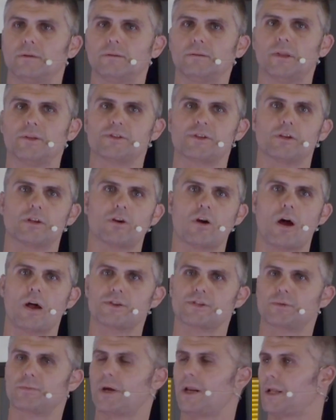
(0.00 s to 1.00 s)
that's going to
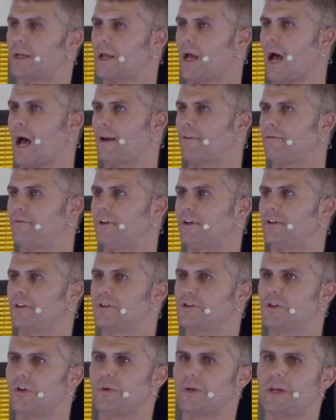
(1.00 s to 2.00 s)
cause some kind of conflict.
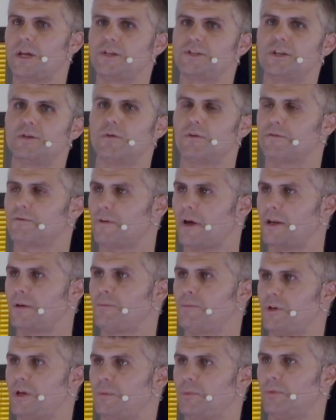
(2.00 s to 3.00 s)
It's so easy to
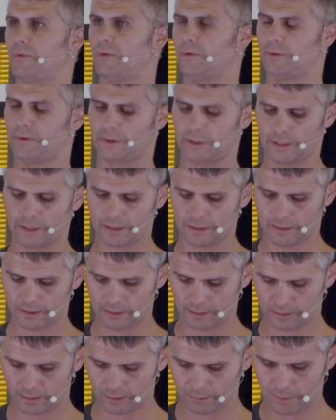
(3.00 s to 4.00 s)
offend people.
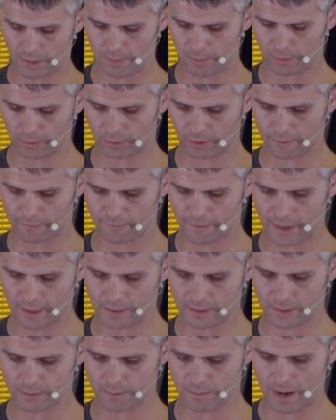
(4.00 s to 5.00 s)
People are
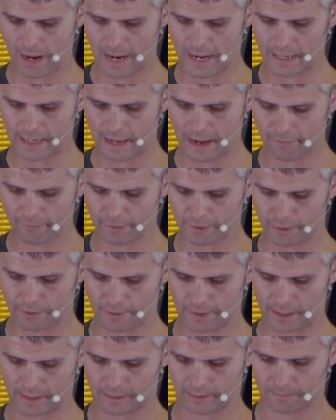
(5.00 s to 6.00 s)
offended by
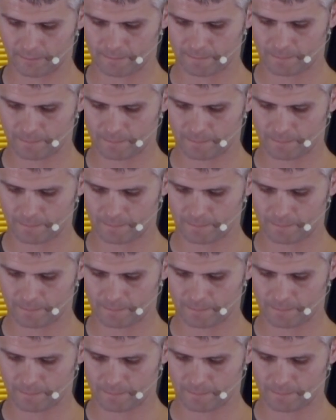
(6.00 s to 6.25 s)
everything.